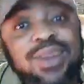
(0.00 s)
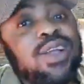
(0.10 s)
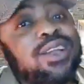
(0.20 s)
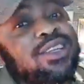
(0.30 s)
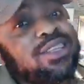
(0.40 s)

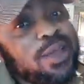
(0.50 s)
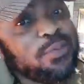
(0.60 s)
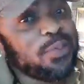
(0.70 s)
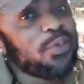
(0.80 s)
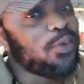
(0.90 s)
the same
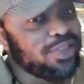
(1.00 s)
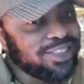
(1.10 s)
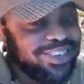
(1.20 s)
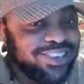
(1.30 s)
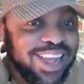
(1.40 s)
people
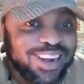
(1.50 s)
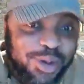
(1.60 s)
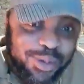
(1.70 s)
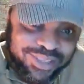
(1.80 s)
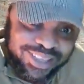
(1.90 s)
watching that
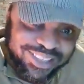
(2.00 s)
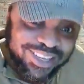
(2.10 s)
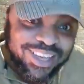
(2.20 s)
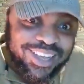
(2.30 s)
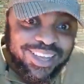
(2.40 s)
nonsense.
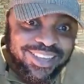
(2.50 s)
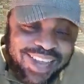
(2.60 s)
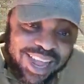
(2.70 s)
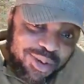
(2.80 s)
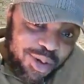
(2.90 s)

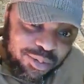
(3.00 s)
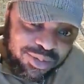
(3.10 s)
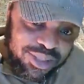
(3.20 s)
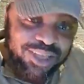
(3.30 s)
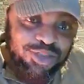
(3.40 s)
That
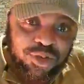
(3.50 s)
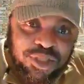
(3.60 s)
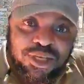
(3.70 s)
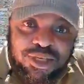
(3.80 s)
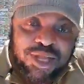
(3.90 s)
nonsense, you
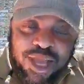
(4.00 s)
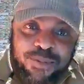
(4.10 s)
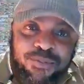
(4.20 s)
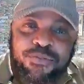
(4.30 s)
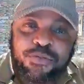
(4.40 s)
see
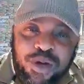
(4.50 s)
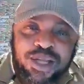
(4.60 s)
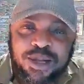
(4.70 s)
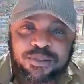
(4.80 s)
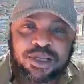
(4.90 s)
them fooling
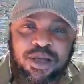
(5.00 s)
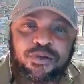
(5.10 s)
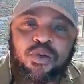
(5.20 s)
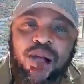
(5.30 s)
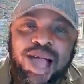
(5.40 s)
themselves.
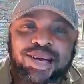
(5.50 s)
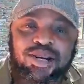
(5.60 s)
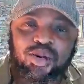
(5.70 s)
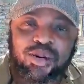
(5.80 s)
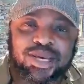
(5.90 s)
Why are they
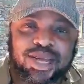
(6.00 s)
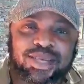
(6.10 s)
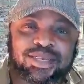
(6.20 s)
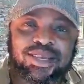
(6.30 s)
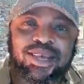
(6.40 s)
doing
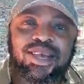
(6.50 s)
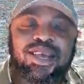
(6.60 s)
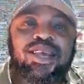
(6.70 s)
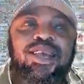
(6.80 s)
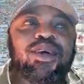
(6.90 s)
that?
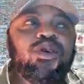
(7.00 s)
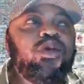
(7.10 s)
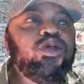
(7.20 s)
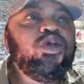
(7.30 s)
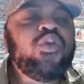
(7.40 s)

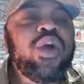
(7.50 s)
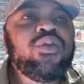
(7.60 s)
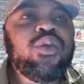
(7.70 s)
When